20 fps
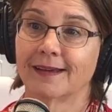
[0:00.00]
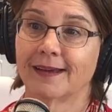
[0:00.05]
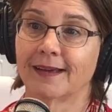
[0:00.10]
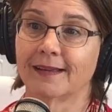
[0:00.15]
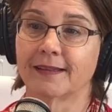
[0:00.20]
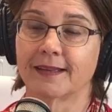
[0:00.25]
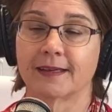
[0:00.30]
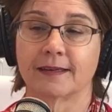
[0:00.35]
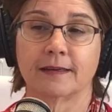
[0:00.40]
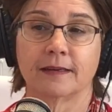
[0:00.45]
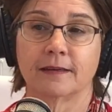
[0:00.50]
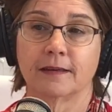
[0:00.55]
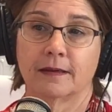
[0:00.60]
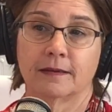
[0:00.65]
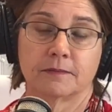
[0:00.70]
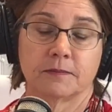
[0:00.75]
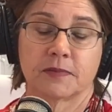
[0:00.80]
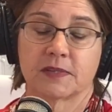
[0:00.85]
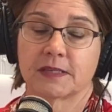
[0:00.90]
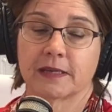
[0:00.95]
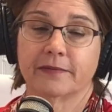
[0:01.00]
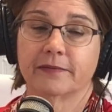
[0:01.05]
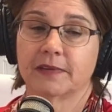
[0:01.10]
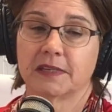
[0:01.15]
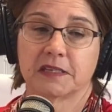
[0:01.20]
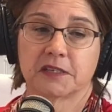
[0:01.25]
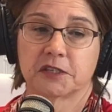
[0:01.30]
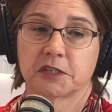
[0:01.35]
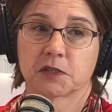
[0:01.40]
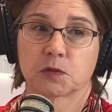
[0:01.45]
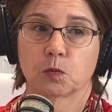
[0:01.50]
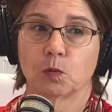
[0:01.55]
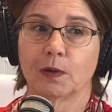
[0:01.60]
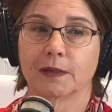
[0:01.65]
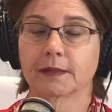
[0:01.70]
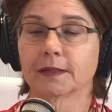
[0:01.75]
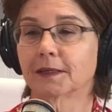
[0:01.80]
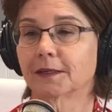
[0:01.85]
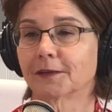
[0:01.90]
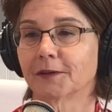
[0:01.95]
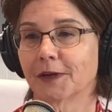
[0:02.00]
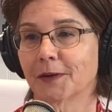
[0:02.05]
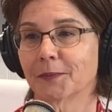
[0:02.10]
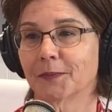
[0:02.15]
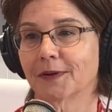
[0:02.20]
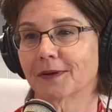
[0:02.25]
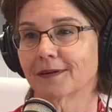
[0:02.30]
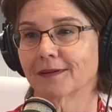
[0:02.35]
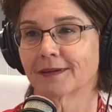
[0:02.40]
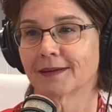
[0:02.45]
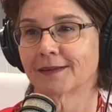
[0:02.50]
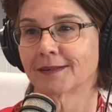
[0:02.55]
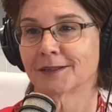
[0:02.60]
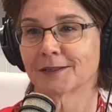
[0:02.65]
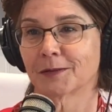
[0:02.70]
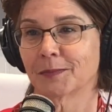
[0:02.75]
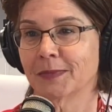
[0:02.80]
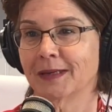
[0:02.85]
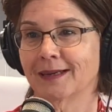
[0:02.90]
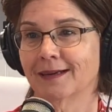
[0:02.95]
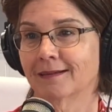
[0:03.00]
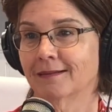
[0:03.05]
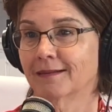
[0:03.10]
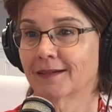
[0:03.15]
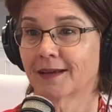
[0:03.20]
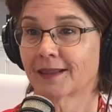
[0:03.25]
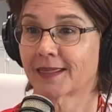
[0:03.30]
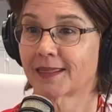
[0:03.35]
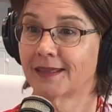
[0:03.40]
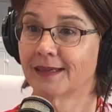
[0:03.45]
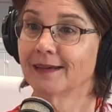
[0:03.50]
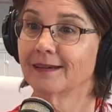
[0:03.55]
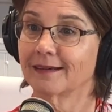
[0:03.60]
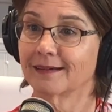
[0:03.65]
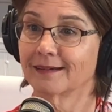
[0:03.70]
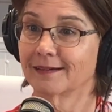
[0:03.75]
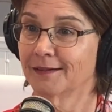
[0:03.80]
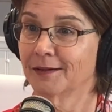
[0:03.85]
and that 70 is just one little number. It doesn't mean a thing.